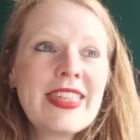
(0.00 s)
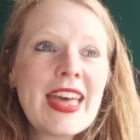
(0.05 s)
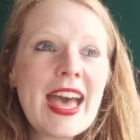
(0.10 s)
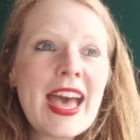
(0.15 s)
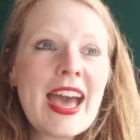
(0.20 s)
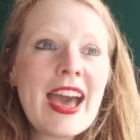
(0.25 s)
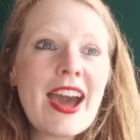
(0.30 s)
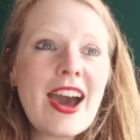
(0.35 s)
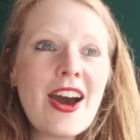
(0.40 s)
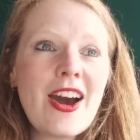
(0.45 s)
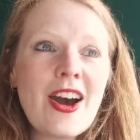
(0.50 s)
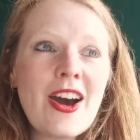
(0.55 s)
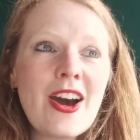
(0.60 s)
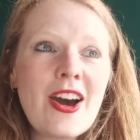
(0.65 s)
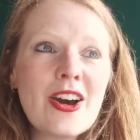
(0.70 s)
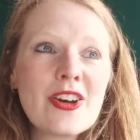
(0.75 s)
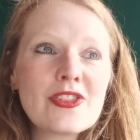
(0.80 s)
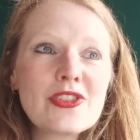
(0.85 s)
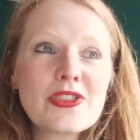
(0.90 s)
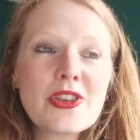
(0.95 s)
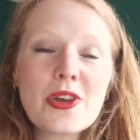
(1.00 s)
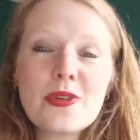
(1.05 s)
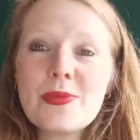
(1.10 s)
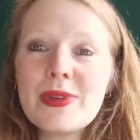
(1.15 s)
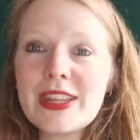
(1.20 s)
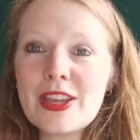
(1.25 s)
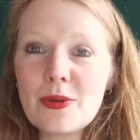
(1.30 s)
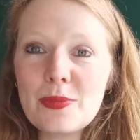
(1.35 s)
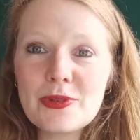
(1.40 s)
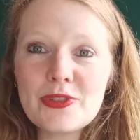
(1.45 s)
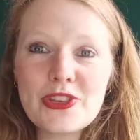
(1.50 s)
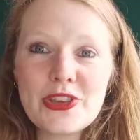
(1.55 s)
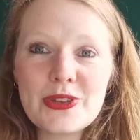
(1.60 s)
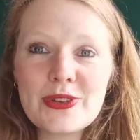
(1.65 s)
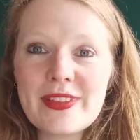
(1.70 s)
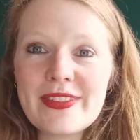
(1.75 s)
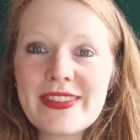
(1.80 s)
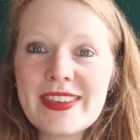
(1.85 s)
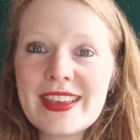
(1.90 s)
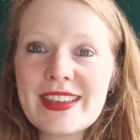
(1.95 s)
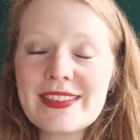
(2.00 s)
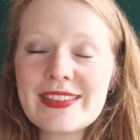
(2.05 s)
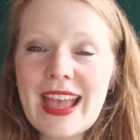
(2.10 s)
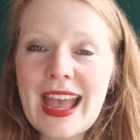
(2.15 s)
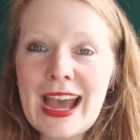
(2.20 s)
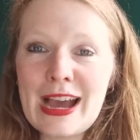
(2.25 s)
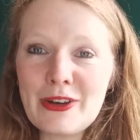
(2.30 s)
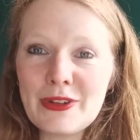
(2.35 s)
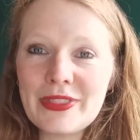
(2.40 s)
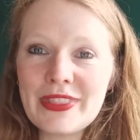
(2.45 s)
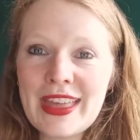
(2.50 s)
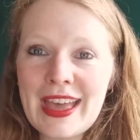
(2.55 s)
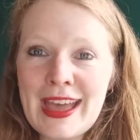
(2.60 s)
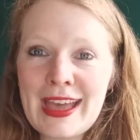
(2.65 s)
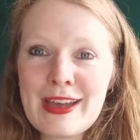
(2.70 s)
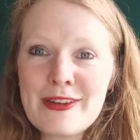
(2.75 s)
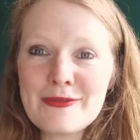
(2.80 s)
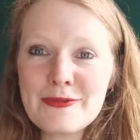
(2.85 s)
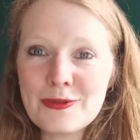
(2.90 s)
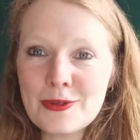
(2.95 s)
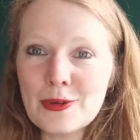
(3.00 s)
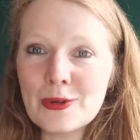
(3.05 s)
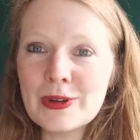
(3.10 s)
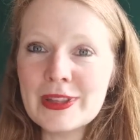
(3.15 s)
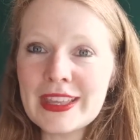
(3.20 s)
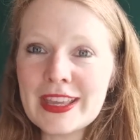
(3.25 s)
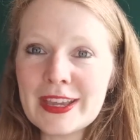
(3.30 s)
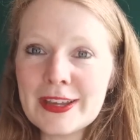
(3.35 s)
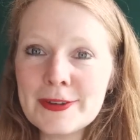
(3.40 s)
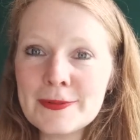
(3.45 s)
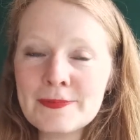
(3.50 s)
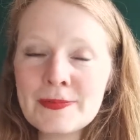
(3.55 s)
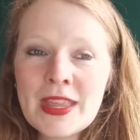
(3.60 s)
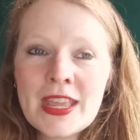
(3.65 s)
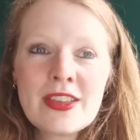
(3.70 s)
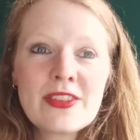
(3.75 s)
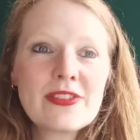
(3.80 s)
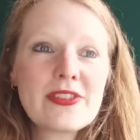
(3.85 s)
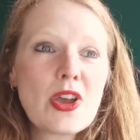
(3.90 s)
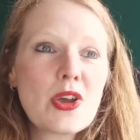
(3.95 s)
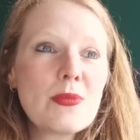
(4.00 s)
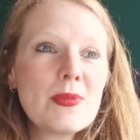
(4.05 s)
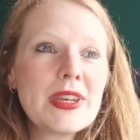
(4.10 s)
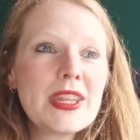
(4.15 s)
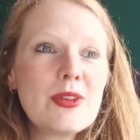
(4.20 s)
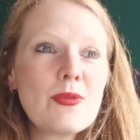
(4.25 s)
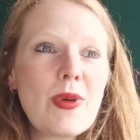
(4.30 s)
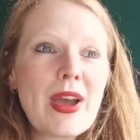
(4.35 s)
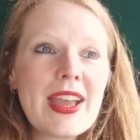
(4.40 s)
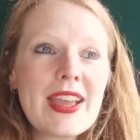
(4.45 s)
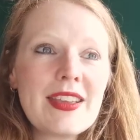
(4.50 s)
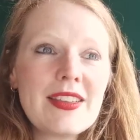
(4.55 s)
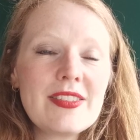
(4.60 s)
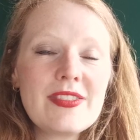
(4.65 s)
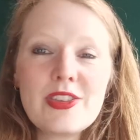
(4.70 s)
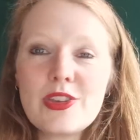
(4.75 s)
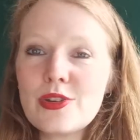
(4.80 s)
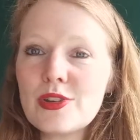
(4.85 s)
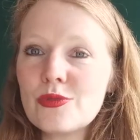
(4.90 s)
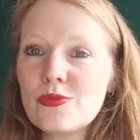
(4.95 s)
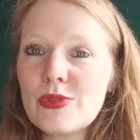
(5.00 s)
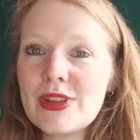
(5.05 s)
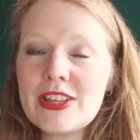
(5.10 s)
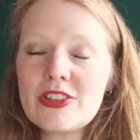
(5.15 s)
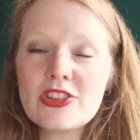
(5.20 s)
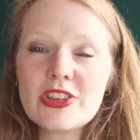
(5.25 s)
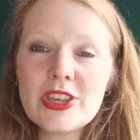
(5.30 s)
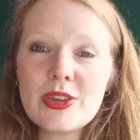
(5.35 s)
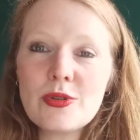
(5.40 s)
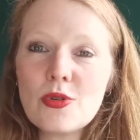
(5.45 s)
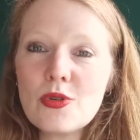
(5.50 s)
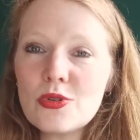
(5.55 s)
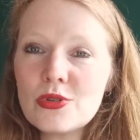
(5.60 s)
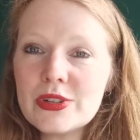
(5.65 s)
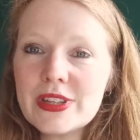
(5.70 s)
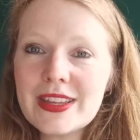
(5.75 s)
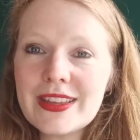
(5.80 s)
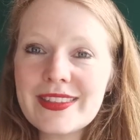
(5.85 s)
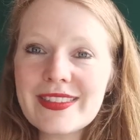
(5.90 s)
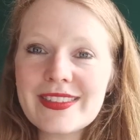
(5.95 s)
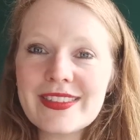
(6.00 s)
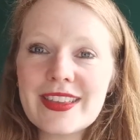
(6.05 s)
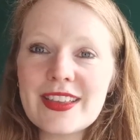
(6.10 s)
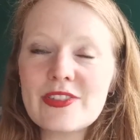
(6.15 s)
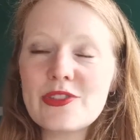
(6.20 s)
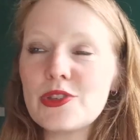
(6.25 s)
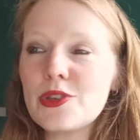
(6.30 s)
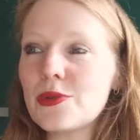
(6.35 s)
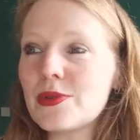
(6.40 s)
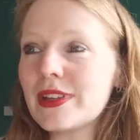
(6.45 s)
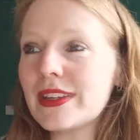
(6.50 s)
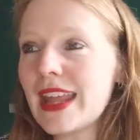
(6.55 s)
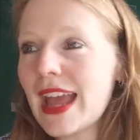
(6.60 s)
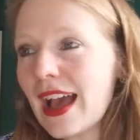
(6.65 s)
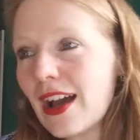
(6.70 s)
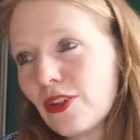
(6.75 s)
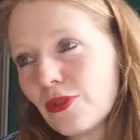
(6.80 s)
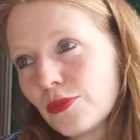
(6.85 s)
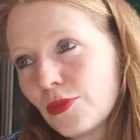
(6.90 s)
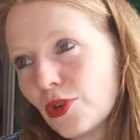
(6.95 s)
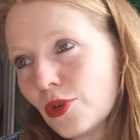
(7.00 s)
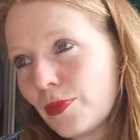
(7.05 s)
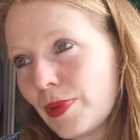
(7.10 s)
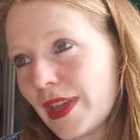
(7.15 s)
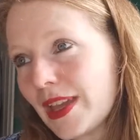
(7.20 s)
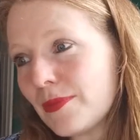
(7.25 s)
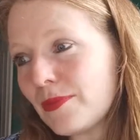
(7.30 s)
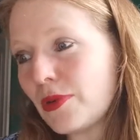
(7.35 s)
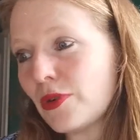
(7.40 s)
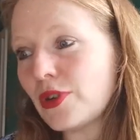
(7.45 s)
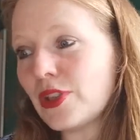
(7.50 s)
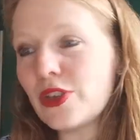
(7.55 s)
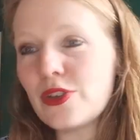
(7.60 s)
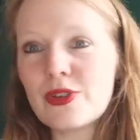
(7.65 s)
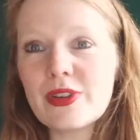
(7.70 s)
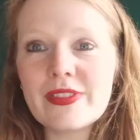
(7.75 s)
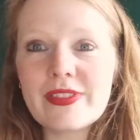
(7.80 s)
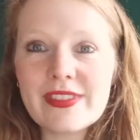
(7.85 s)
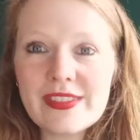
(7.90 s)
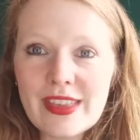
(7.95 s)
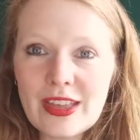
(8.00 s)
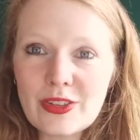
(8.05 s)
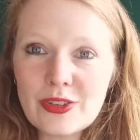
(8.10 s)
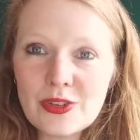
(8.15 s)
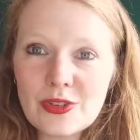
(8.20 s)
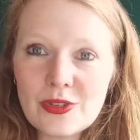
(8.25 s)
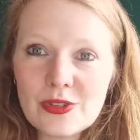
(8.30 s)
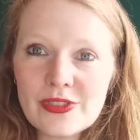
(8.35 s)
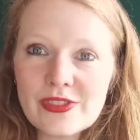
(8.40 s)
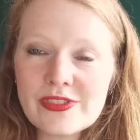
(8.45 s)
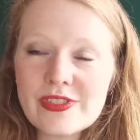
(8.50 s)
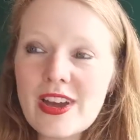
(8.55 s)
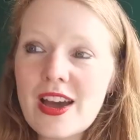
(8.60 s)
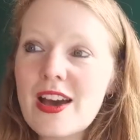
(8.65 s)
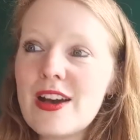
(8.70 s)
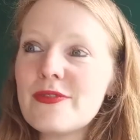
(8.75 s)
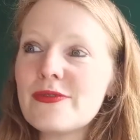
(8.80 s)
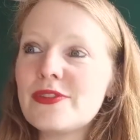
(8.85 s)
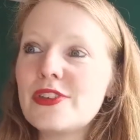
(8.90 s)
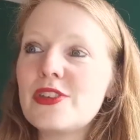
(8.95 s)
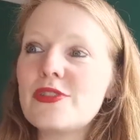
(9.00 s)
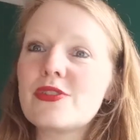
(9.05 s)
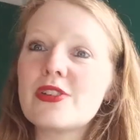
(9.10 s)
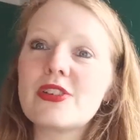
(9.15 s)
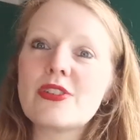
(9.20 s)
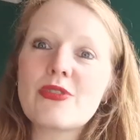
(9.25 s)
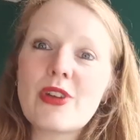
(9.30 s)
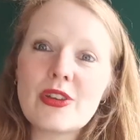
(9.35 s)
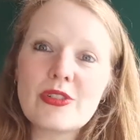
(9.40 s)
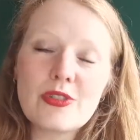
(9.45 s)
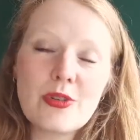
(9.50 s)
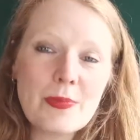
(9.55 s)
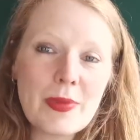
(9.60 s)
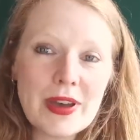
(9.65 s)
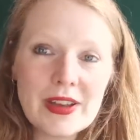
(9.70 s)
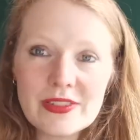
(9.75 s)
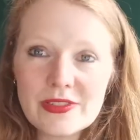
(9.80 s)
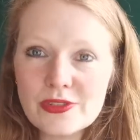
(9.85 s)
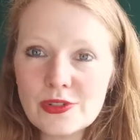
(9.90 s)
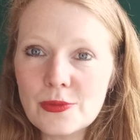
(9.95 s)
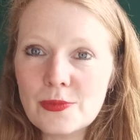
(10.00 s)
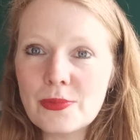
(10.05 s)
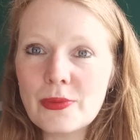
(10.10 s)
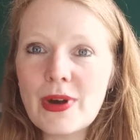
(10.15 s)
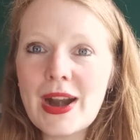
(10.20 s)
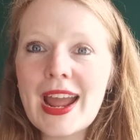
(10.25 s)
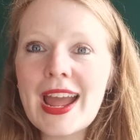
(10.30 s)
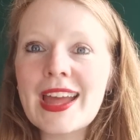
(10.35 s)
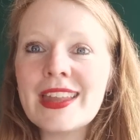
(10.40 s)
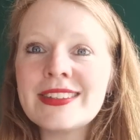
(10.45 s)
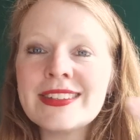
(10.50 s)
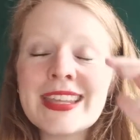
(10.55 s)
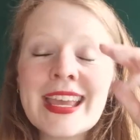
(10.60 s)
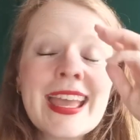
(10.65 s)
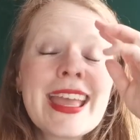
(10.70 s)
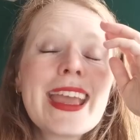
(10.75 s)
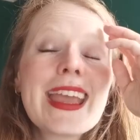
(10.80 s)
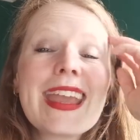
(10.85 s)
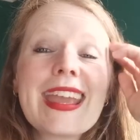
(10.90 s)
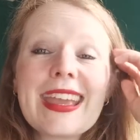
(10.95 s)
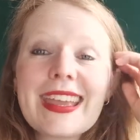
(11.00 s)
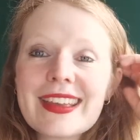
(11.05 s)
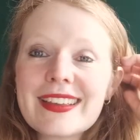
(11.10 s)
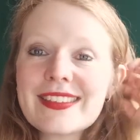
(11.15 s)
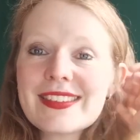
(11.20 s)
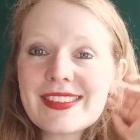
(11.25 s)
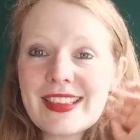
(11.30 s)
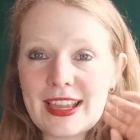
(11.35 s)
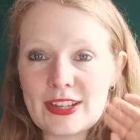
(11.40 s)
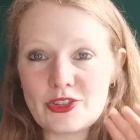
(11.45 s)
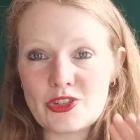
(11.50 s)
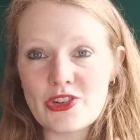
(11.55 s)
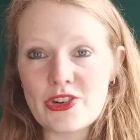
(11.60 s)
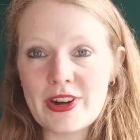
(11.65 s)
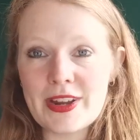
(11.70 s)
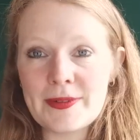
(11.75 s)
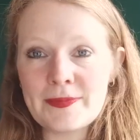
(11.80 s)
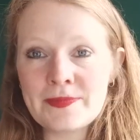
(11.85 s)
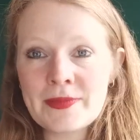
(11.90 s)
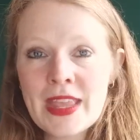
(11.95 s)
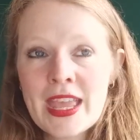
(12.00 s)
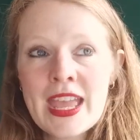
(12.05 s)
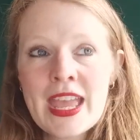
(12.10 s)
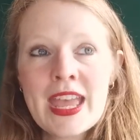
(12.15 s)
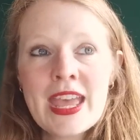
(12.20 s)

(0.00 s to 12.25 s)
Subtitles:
There are so many opportunities out there for you. So many ways you can reach new audiences, you can help more people, you can sell your stuff, you can grow your personal brand, etc.